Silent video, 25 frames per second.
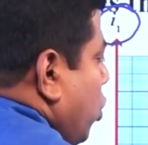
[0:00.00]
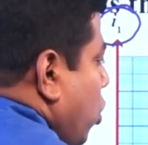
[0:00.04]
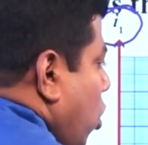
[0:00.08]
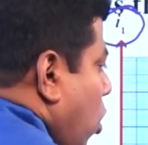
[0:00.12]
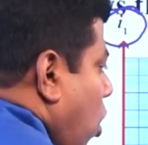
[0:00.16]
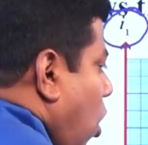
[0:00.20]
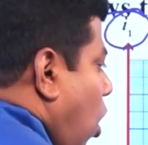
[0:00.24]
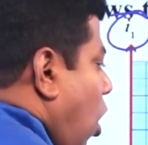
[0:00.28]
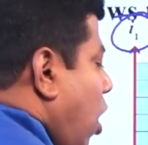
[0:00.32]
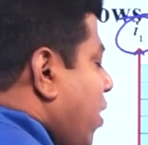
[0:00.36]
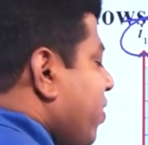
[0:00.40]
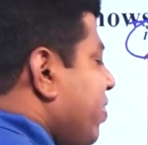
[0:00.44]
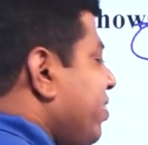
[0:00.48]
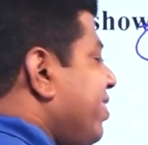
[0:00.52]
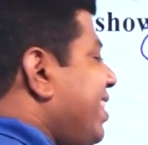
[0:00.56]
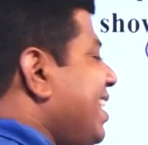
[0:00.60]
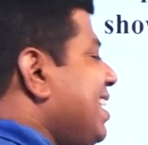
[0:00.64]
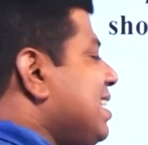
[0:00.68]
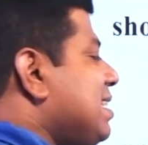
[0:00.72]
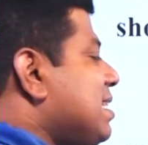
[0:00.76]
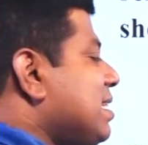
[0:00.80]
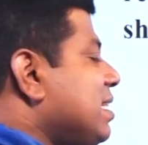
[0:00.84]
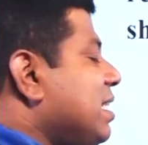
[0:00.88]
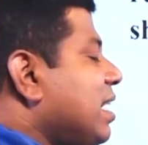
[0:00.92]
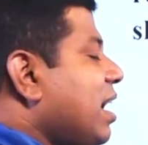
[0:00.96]
know on
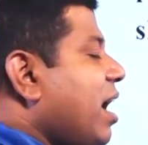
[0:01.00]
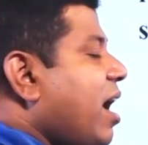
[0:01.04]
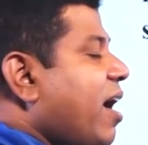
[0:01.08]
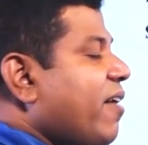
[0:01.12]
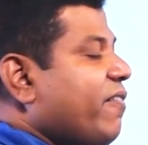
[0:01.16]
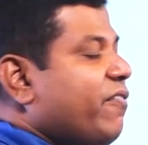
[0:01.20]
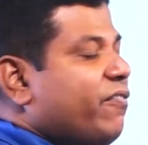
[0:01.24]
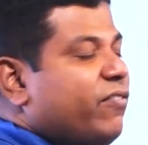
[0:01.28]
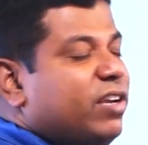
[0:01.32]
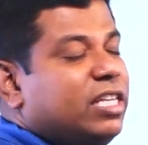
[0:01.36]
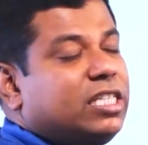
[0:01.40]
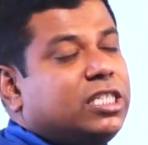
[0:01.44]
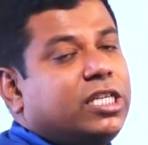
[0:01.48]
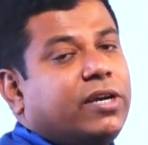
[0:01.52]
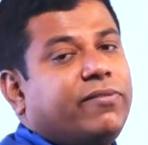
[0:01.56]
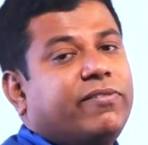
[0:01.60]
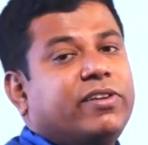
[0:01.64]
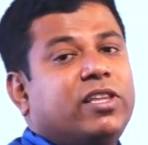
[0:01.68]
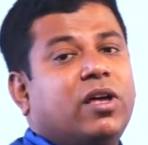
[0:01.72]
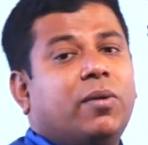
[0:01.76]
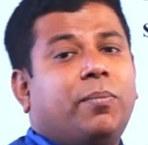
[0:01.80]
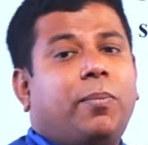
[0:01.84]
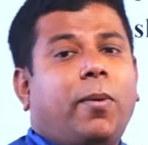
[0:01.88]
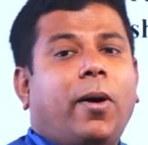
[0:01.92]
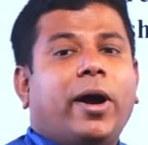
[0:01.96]
this graph, whichever
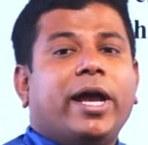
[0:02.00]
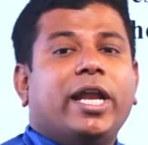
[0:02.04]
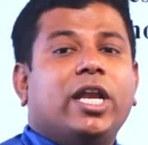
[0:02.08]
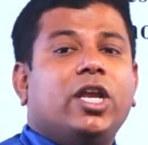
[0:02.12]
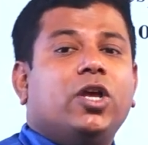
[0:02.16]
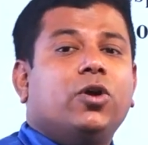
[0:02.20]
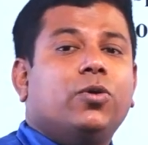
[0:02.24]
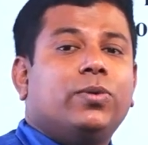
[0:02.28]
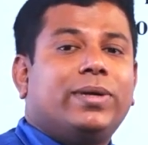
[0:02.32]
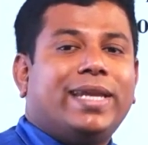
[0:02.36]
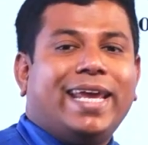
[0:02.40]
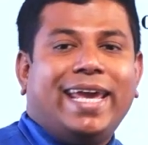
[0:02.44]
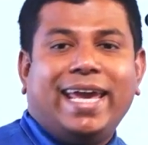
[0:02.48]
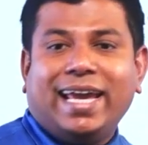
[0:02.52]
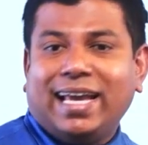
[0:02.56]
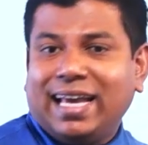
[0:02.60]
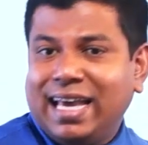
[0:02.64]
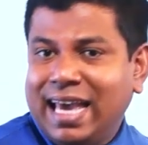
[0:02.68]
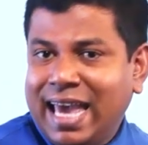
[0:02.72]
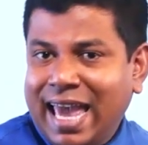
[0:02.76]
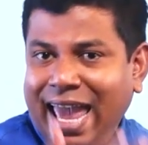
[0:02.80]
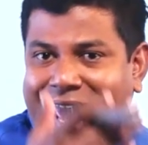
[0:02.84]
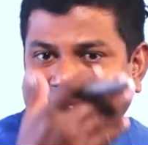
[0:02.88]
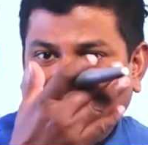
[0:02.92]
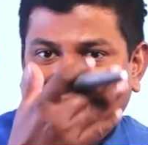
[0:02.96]
the point you take,
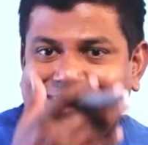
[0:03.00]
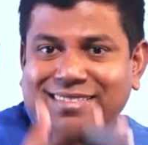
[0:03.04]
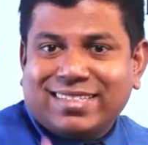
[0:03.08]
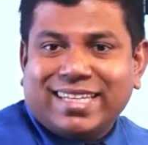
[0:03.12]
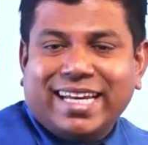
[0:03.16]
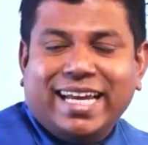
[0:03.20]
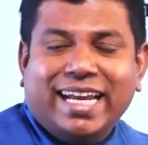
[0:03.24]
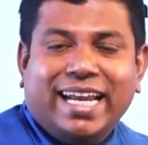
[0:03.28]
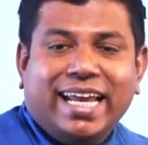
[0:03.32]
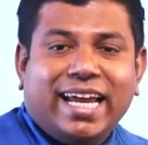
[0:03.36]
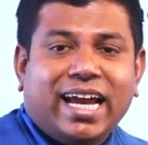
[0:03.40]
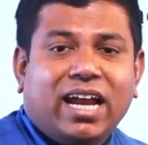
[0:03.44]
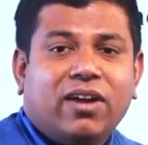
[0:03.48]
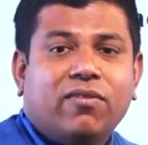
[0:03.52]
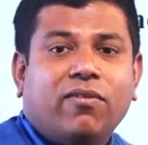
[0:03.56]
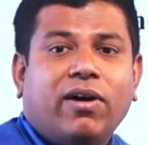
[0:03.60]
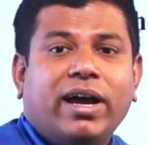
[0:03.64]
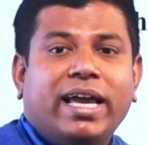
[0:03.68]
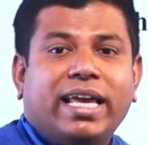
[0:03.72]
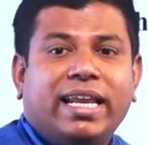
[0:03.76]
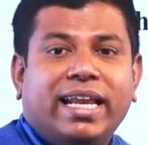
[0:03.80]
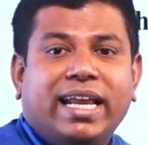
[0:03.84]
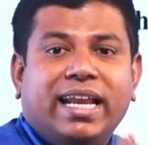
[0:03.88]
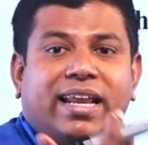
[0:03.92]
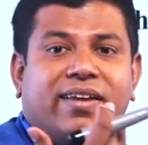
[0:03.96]
x reading and
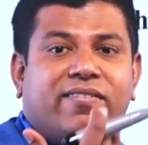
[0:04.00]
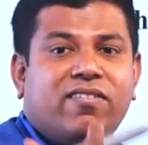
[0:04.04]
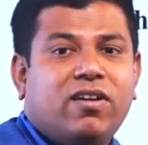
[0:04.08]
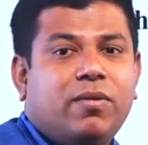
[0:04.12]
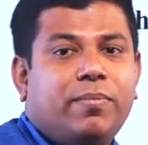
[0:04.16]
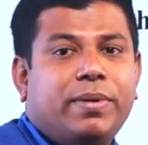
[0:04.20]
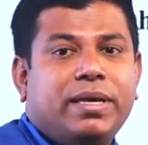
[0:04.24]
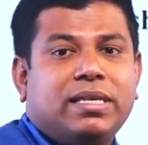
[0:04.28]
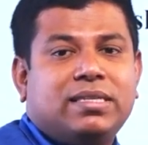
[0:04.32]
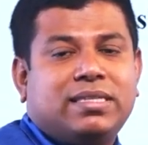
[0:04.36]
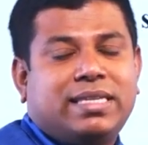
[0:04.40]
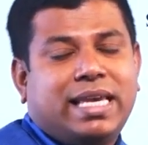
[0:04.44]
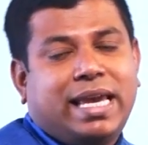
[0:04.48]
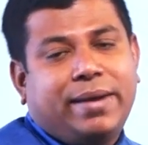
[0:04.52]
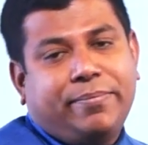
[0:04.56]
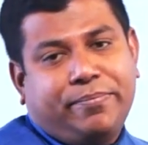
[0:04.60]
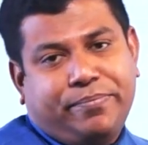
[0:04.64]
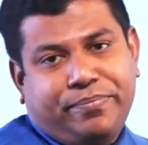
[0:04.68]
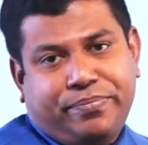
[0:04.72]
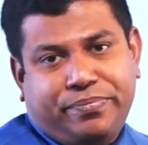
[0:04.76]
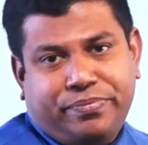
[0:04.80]
y reading will be same.